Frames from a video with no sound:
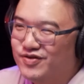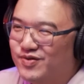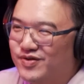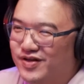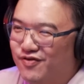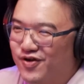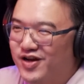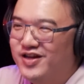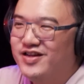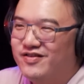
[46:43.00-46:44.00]
as well in our
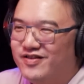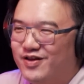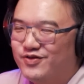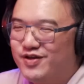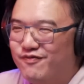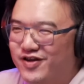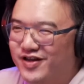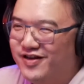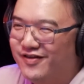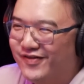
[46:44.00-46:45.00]
Reddit, our subreddit,
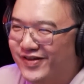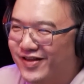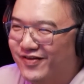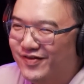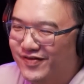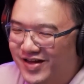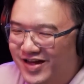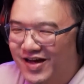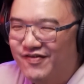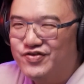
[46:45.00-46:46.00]
and I'll tell them.
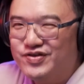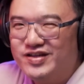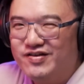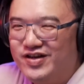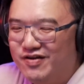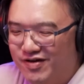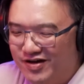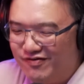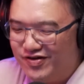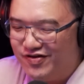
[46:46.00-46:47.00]
I'm interested to hear
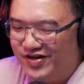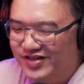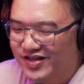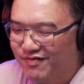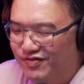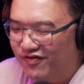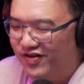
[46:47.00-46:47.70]
what crazy names you've